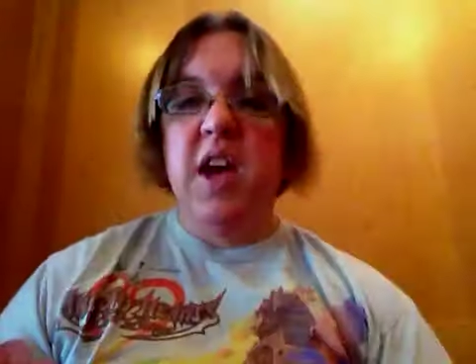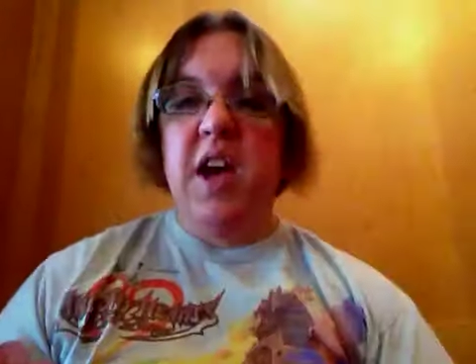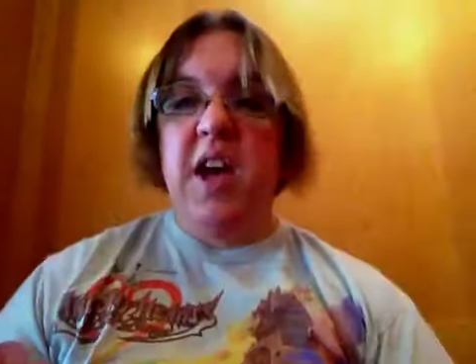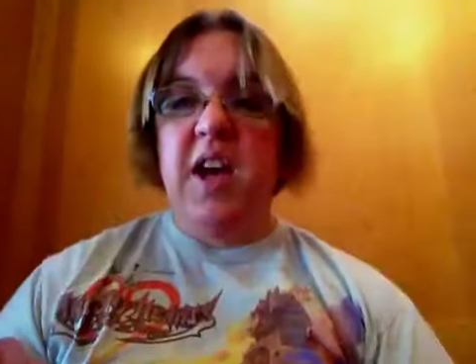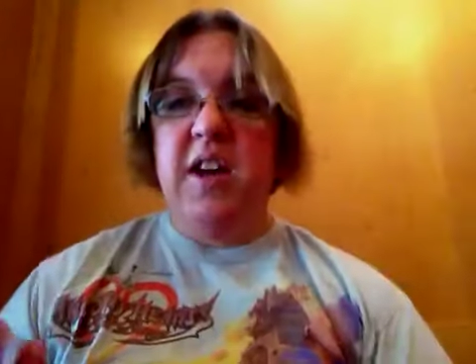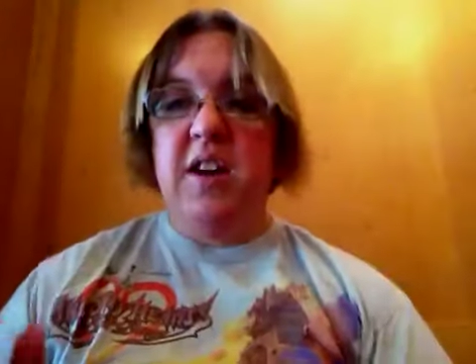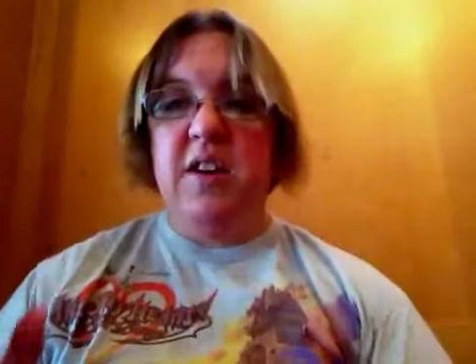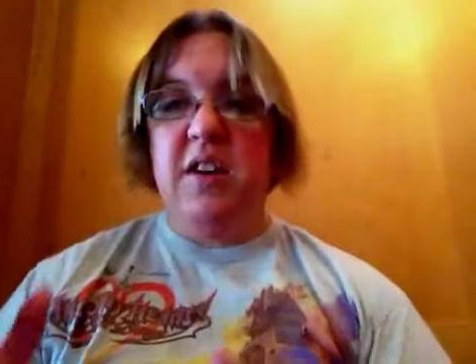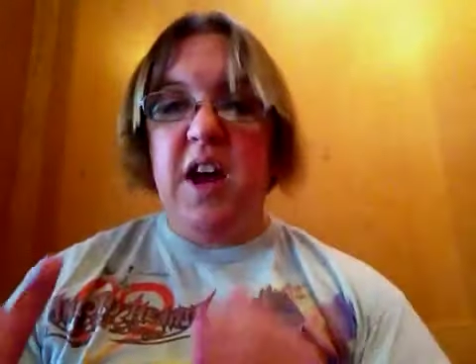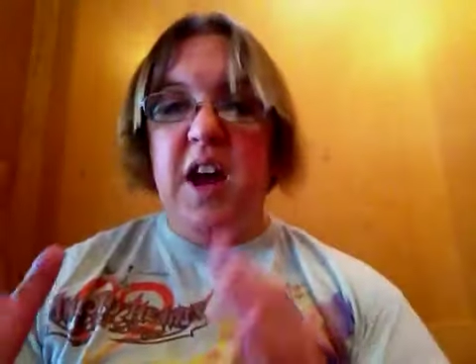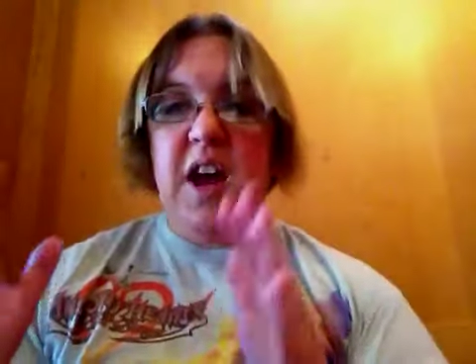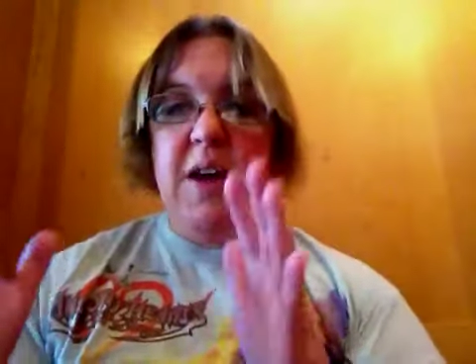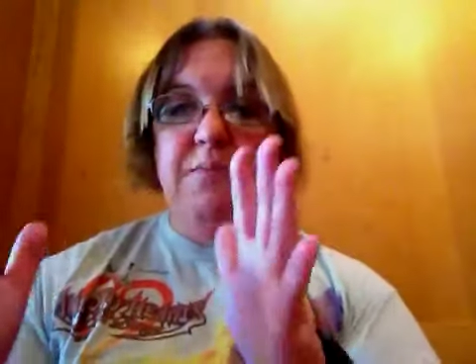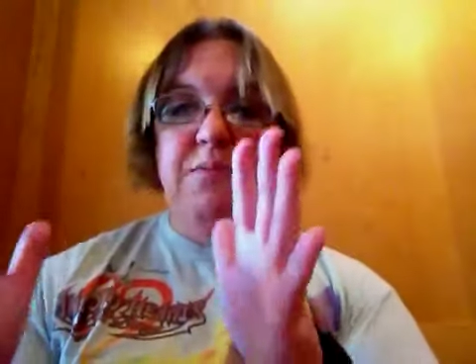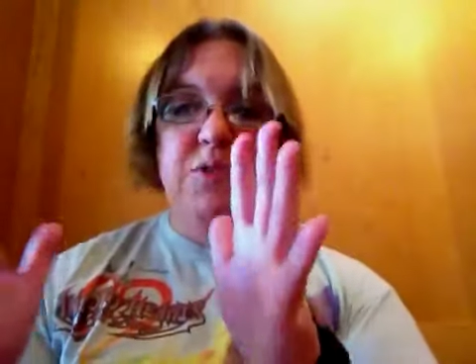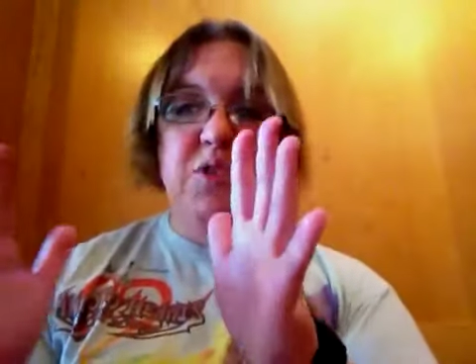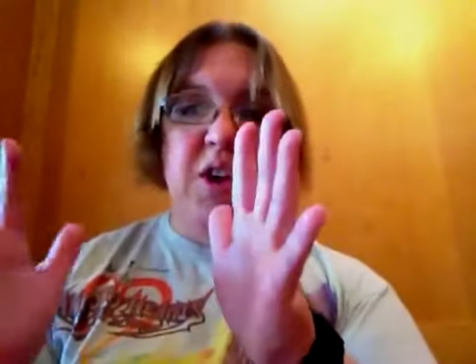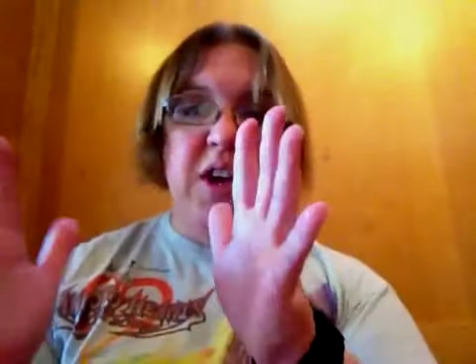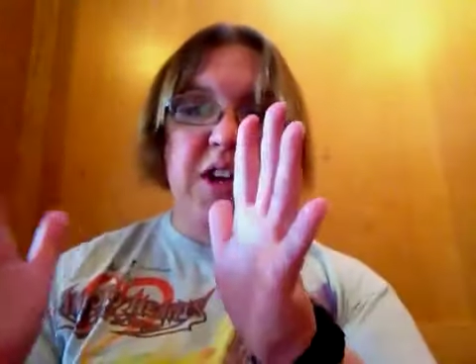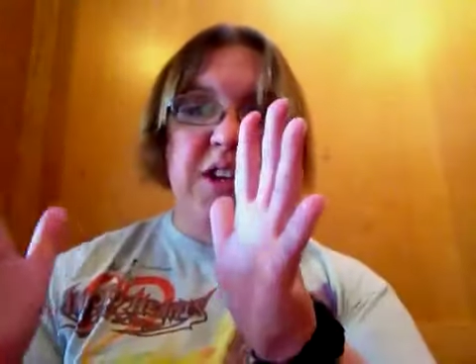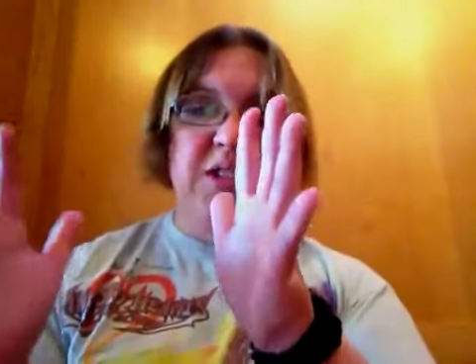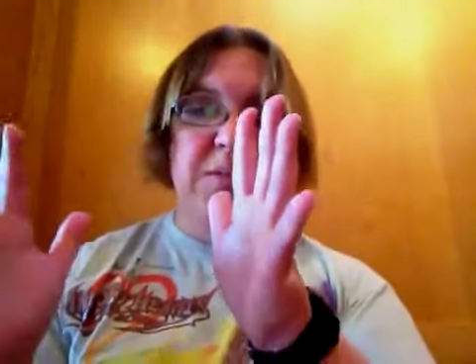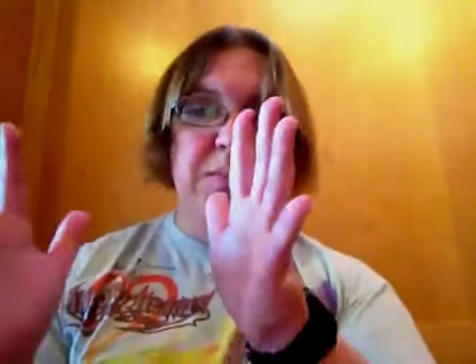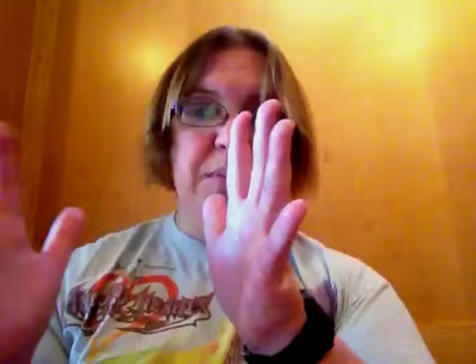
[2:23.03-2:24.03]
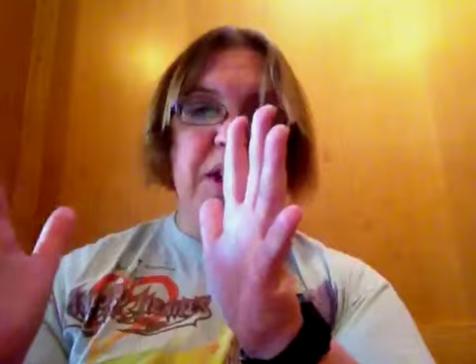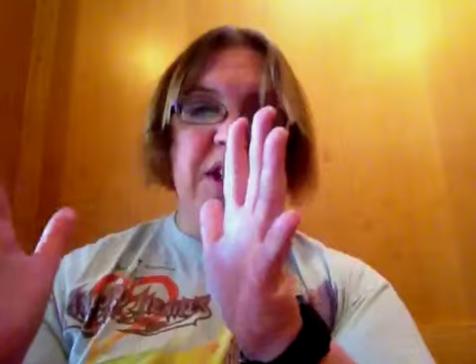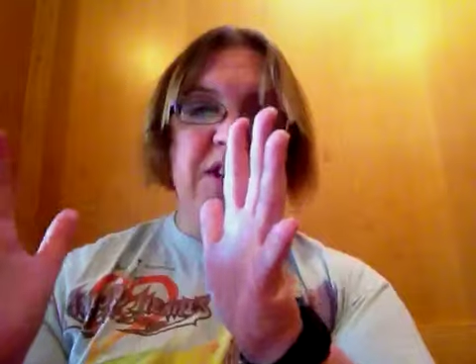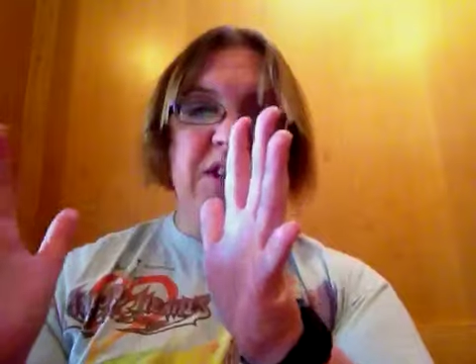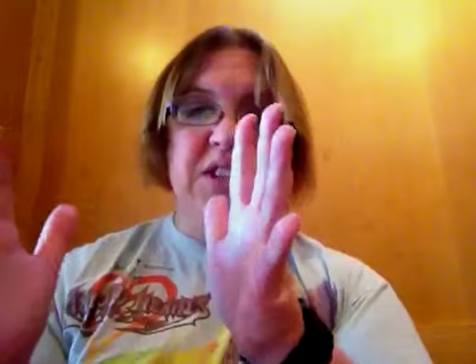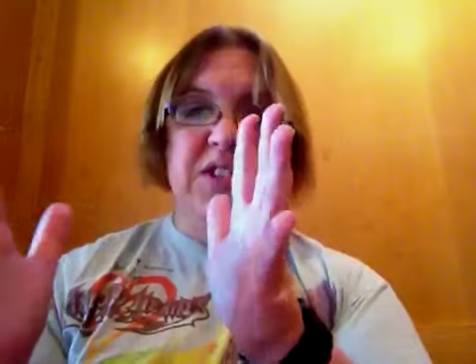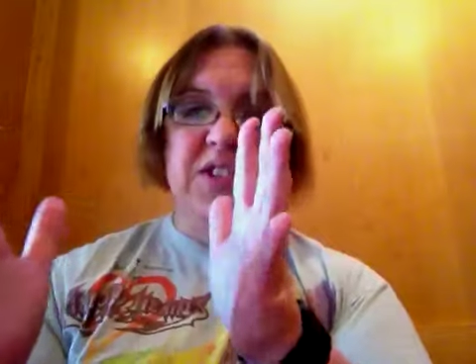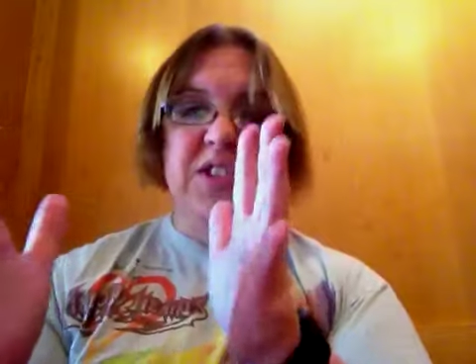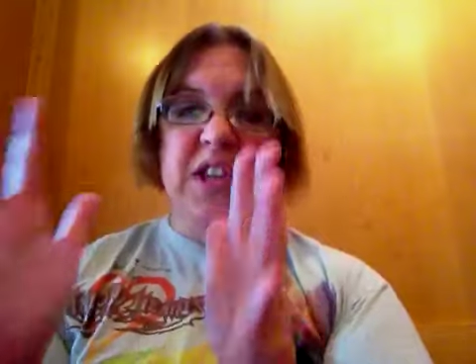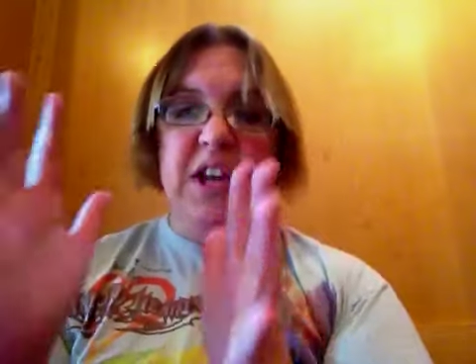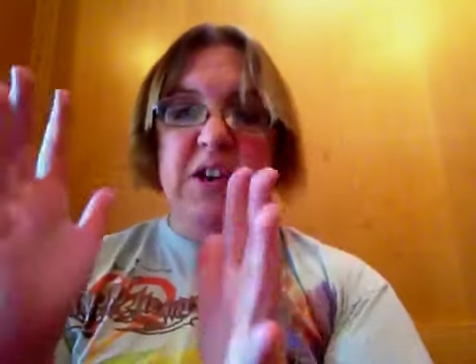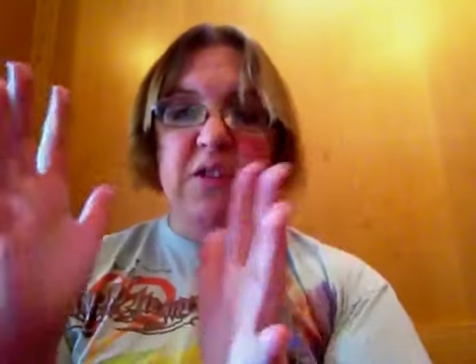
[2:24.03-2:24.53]
And I'm trying to be in
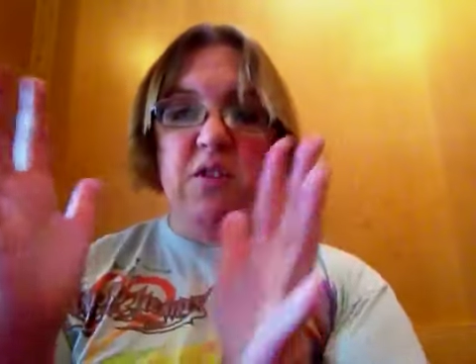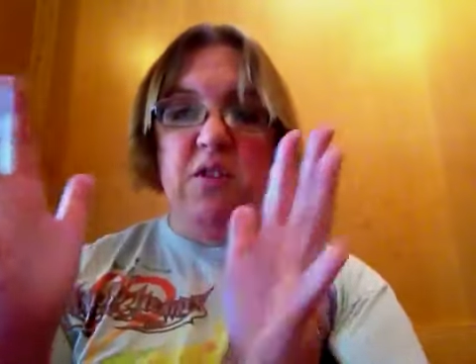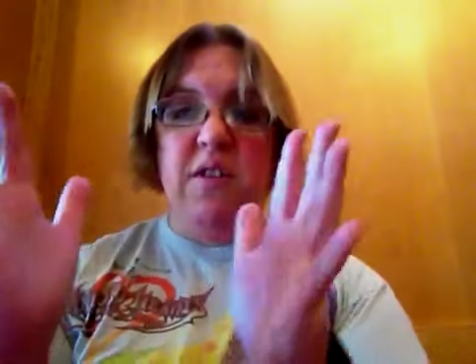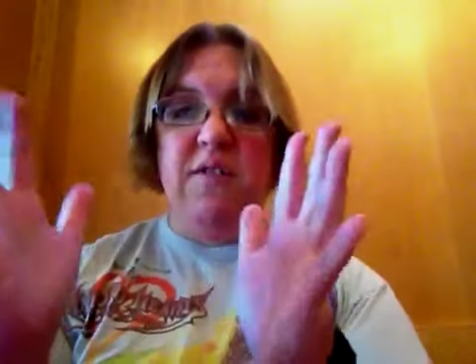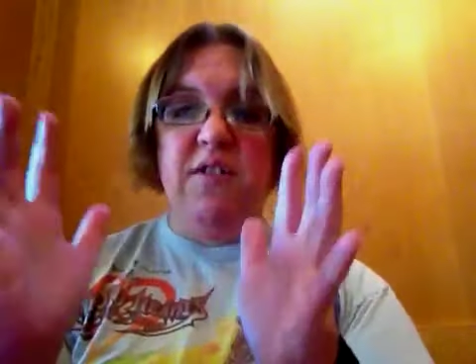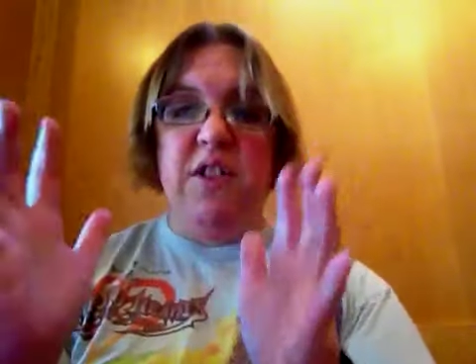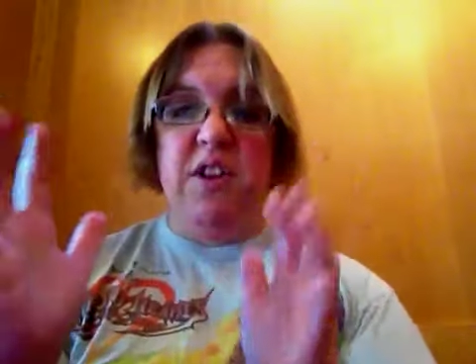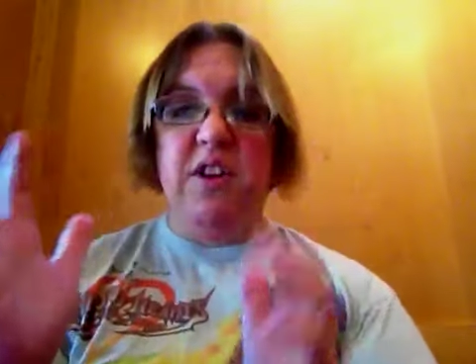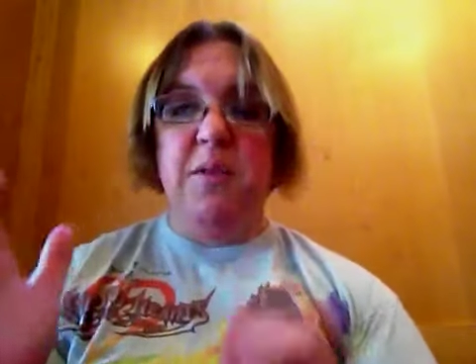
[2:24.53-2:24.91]
the center of